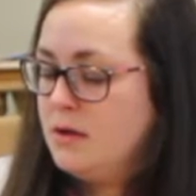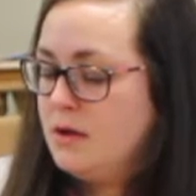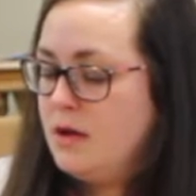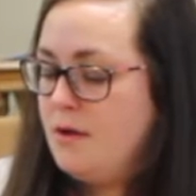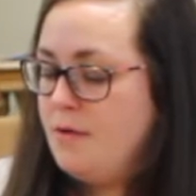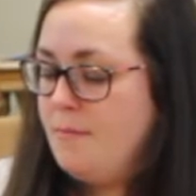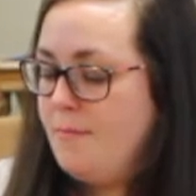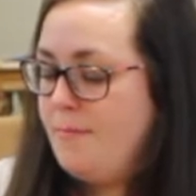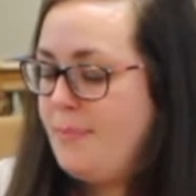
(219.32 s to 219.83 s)

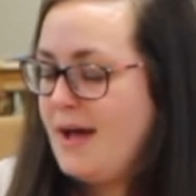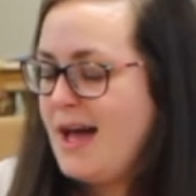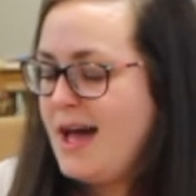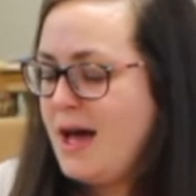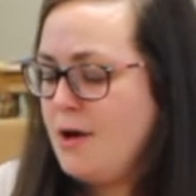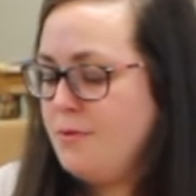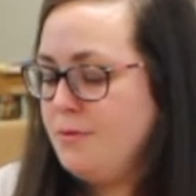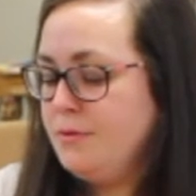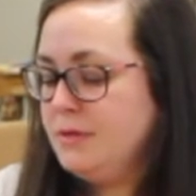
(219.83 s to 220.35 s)

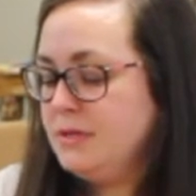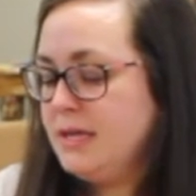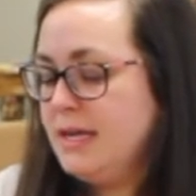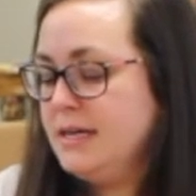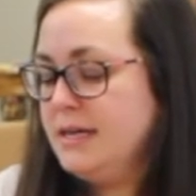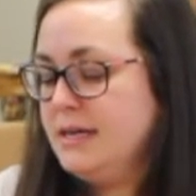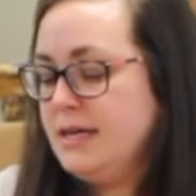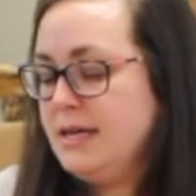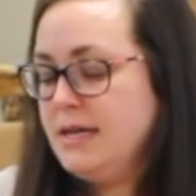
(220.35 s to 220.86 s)
about
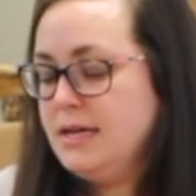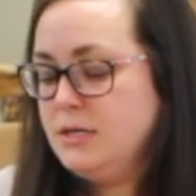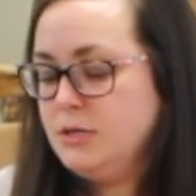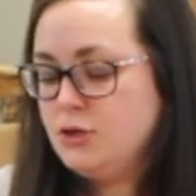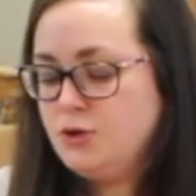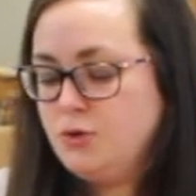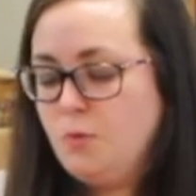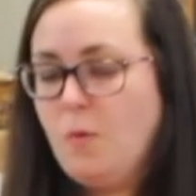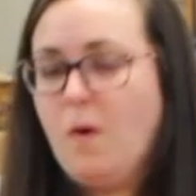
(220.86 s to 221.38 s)
an
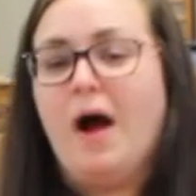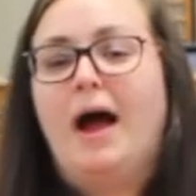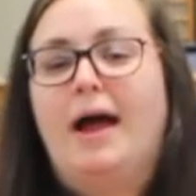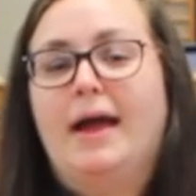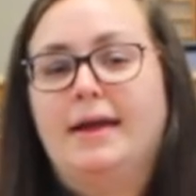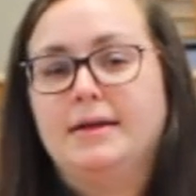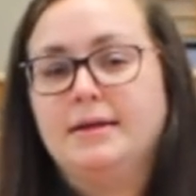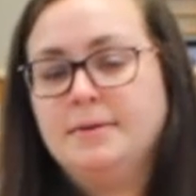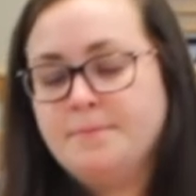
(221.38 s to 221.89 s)
inch
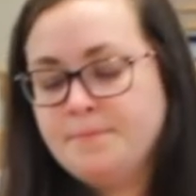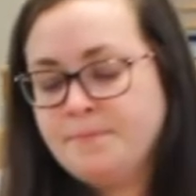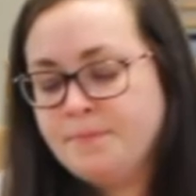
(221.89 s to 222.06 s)
wide,